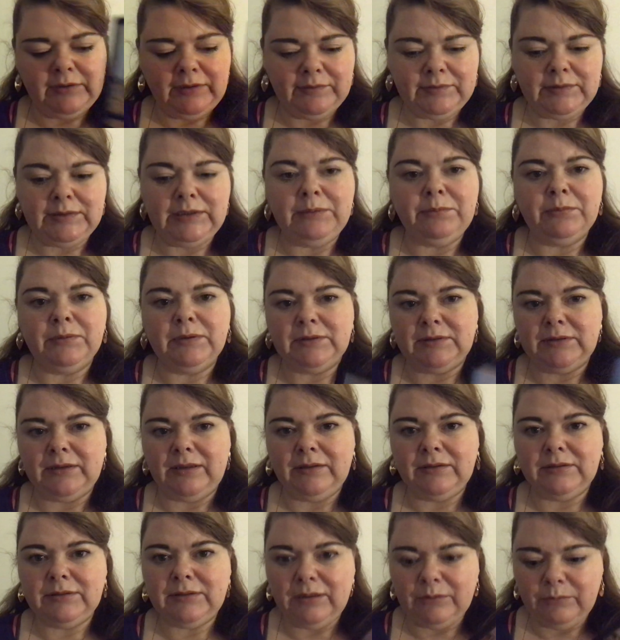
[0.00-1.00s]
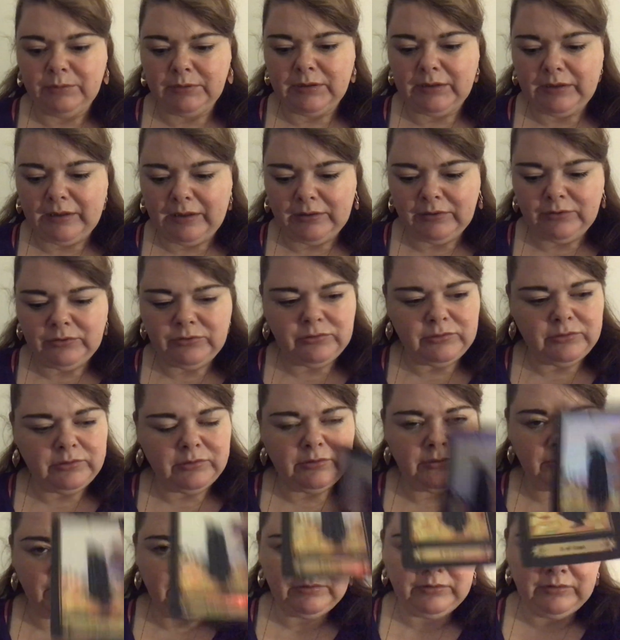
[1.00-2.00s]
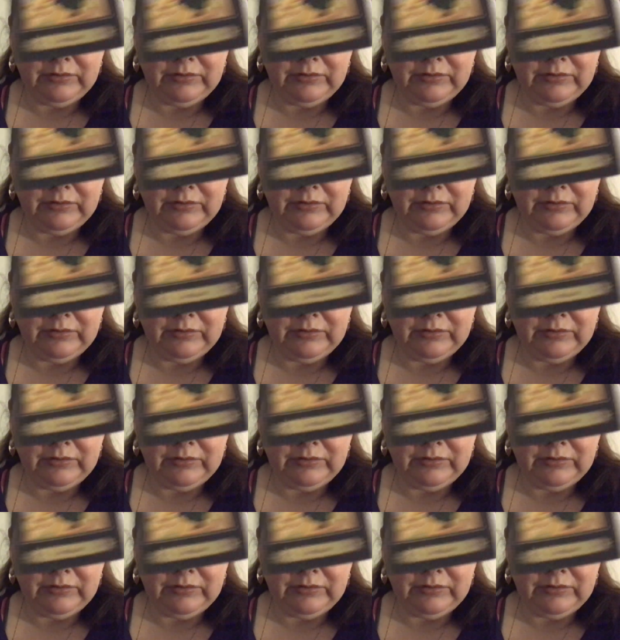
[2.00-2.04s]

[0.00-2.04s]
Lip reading: have sleepless nights like with the 9 of Swords.